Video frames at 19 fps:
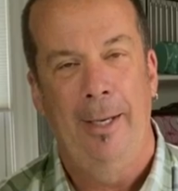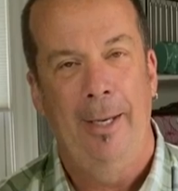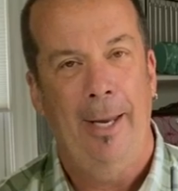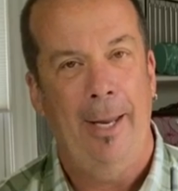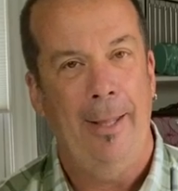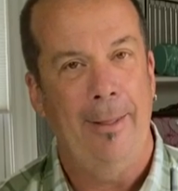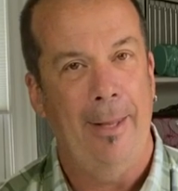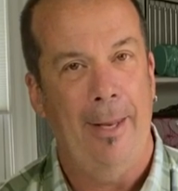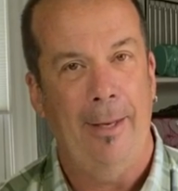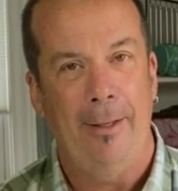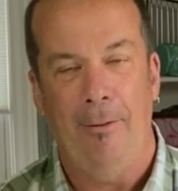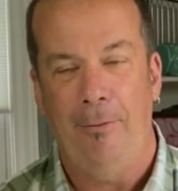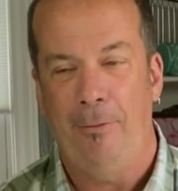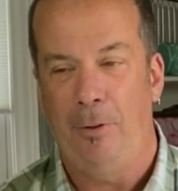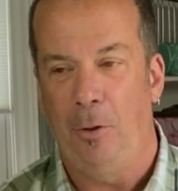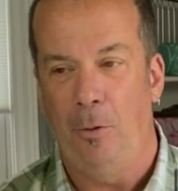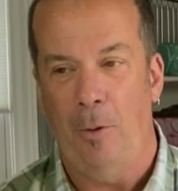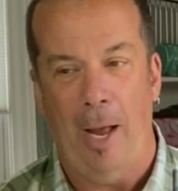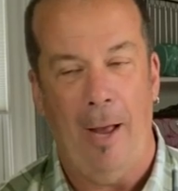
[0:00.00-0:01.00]
And then
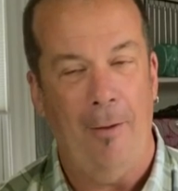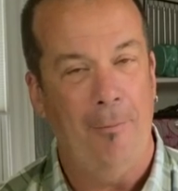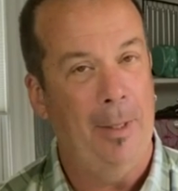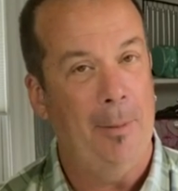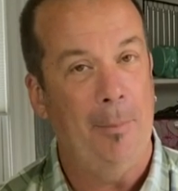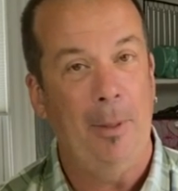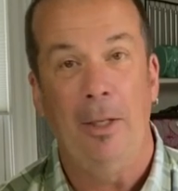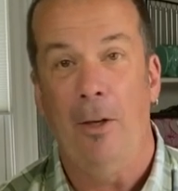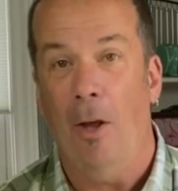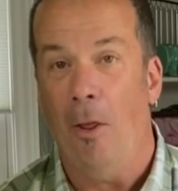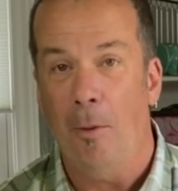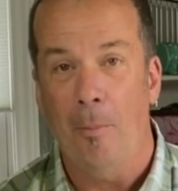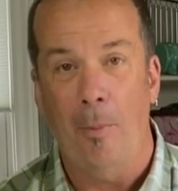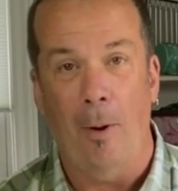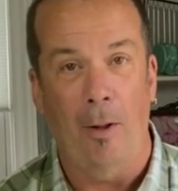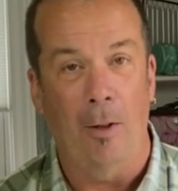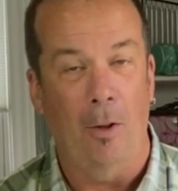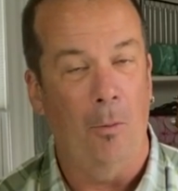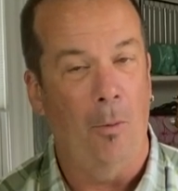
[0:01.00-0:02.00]
if you have maybe another
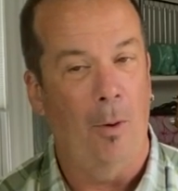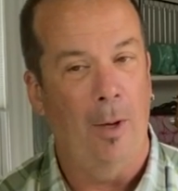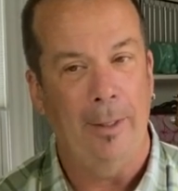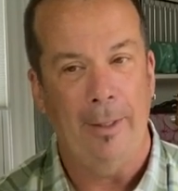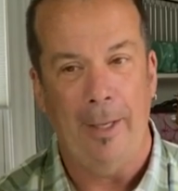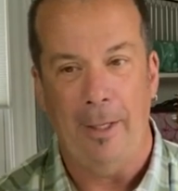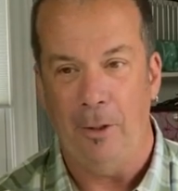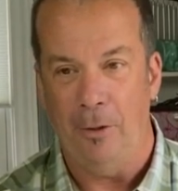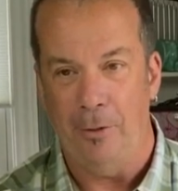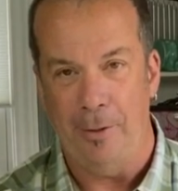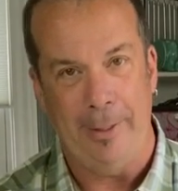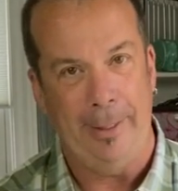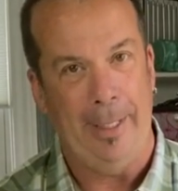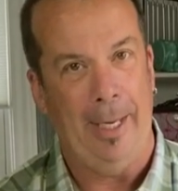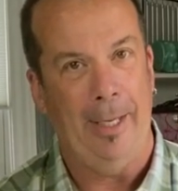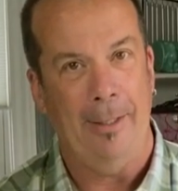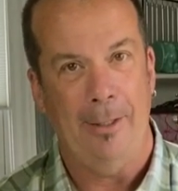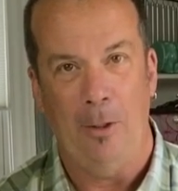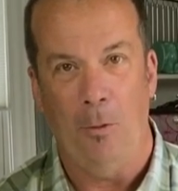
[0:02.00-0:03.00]
bottle of wine that you're
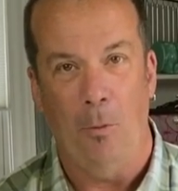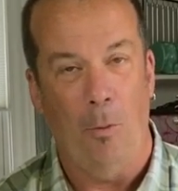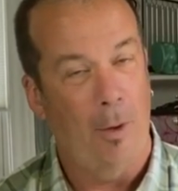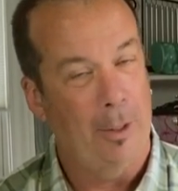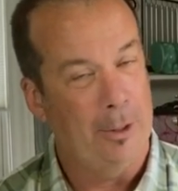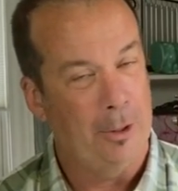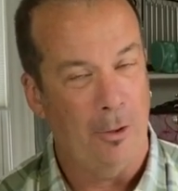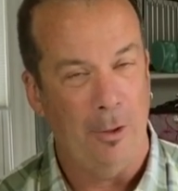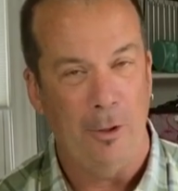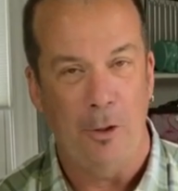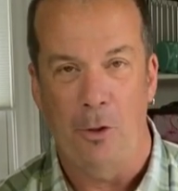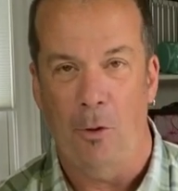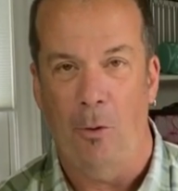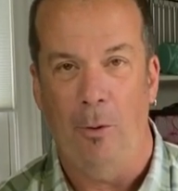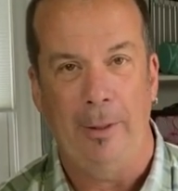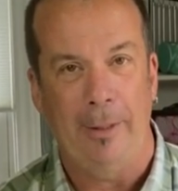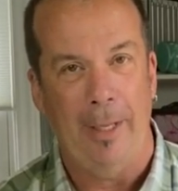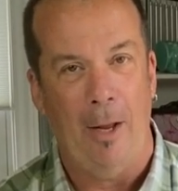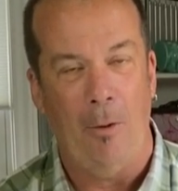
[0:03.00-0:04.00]
decanting while you're
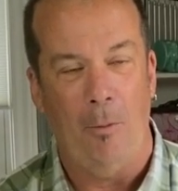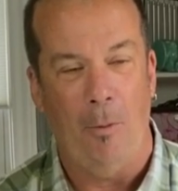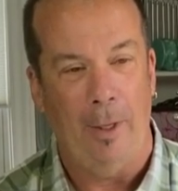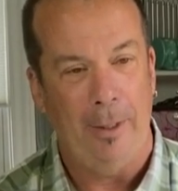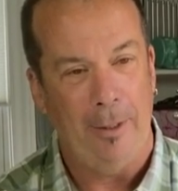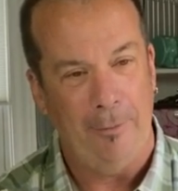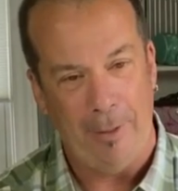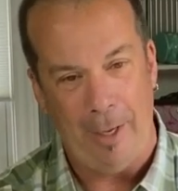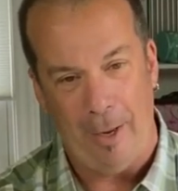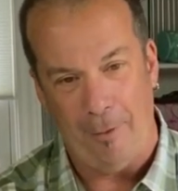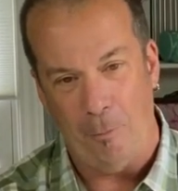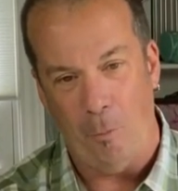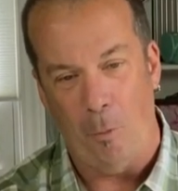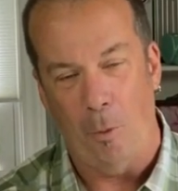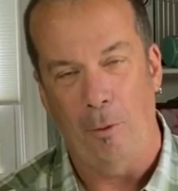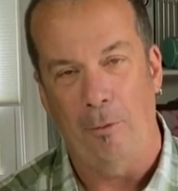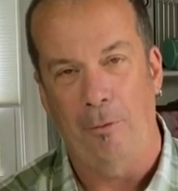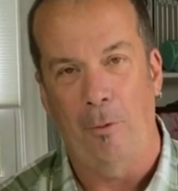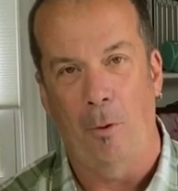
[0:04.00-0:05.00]
enjoying that wine, if you have
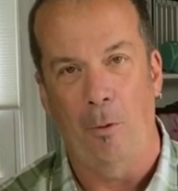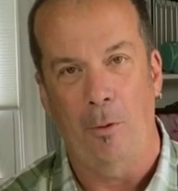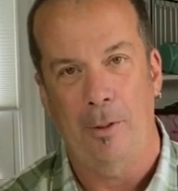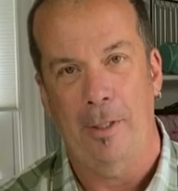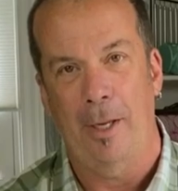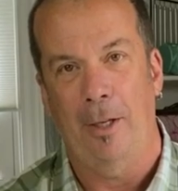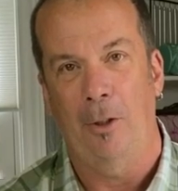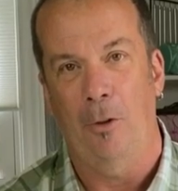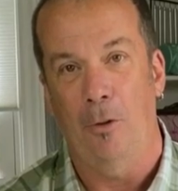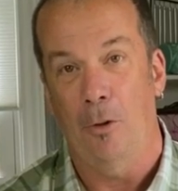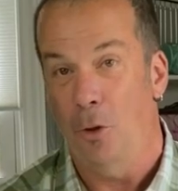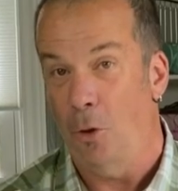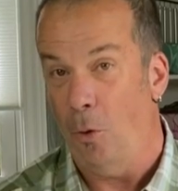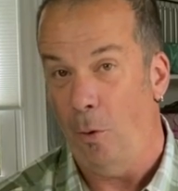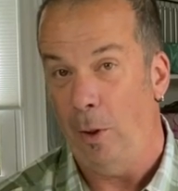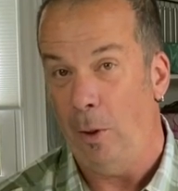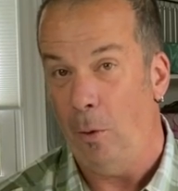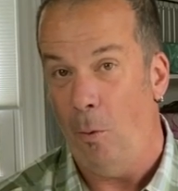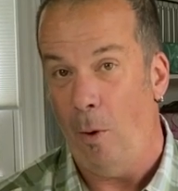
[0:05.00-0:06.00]
more folks that you're
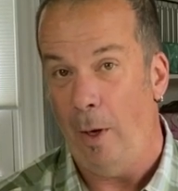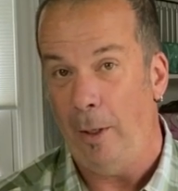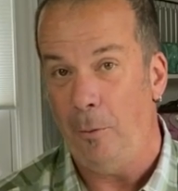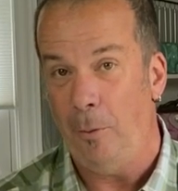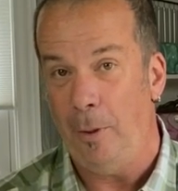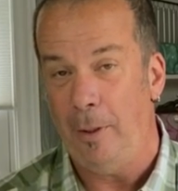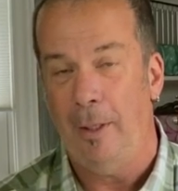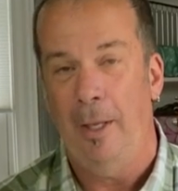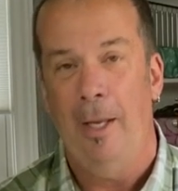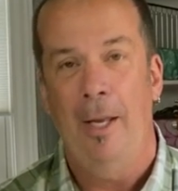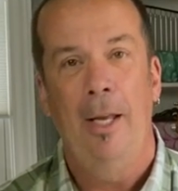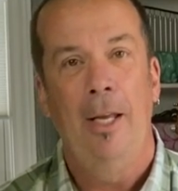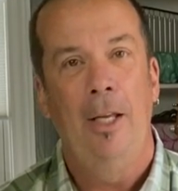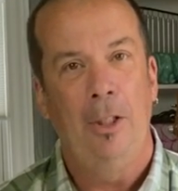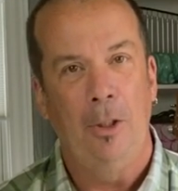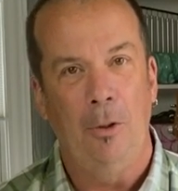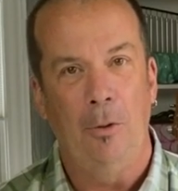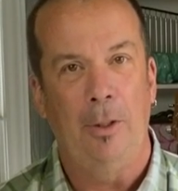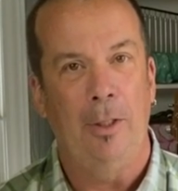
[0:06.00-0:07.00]
enjoying wine with,
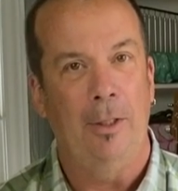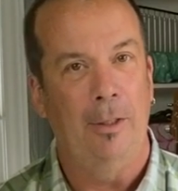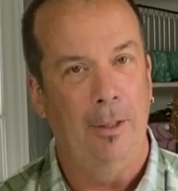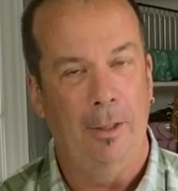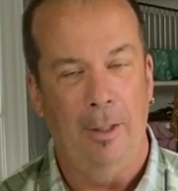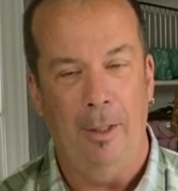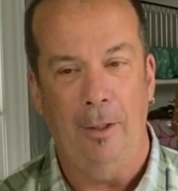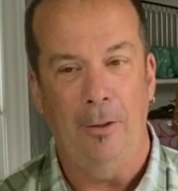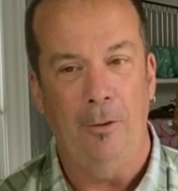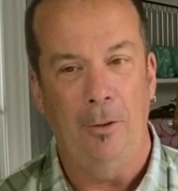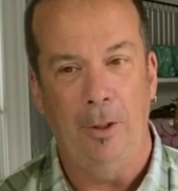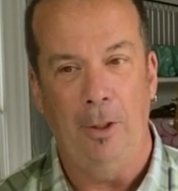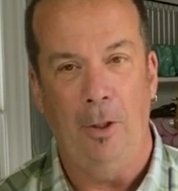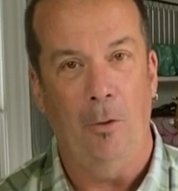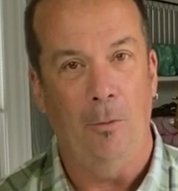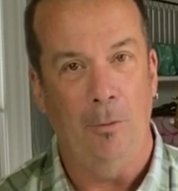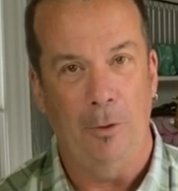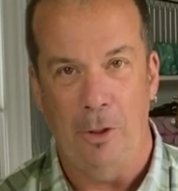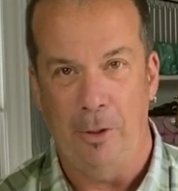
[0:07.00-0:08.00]
you can uh, you
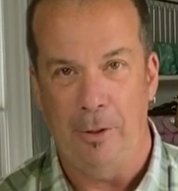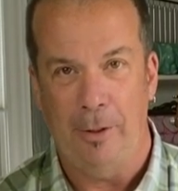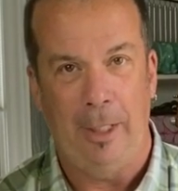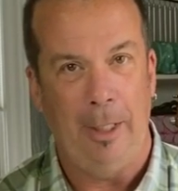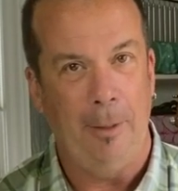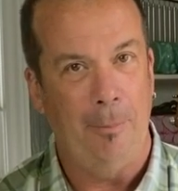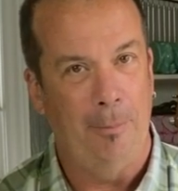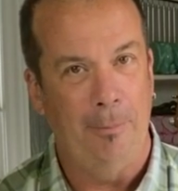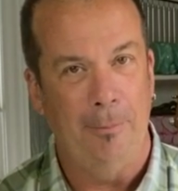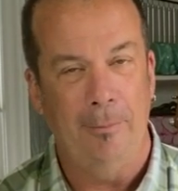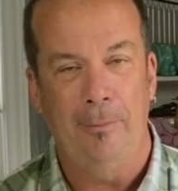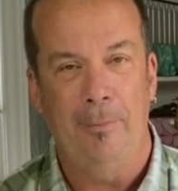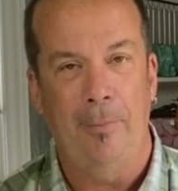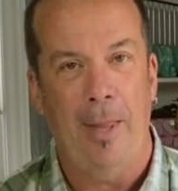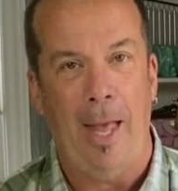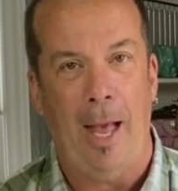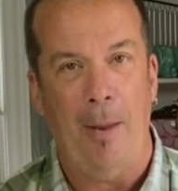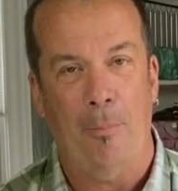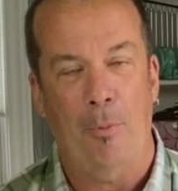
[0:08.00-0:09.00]
know just keep
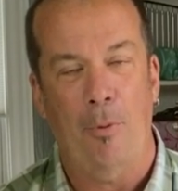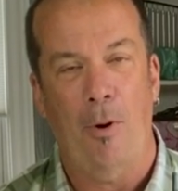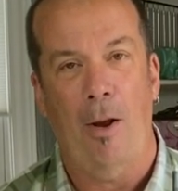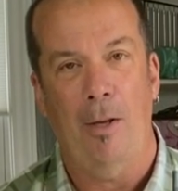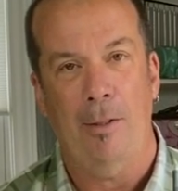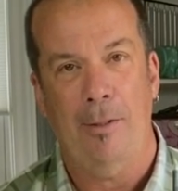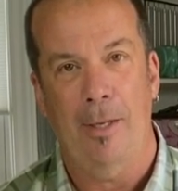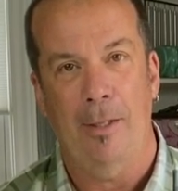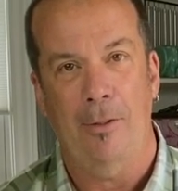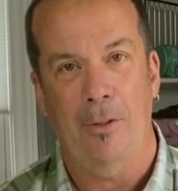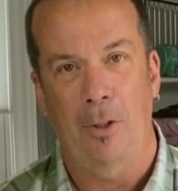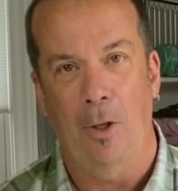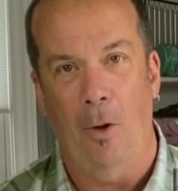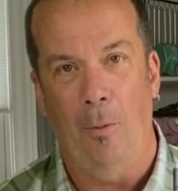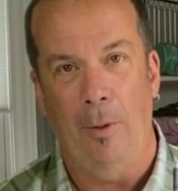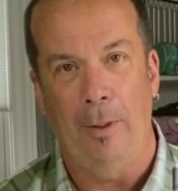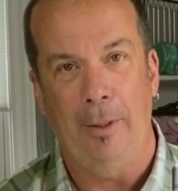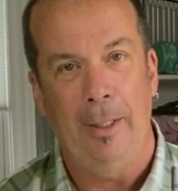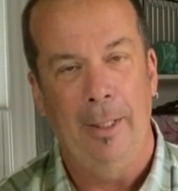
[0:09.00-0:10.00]
that process
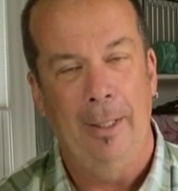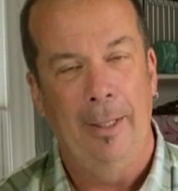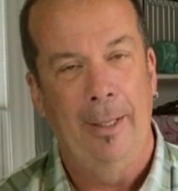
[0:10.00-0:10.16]
going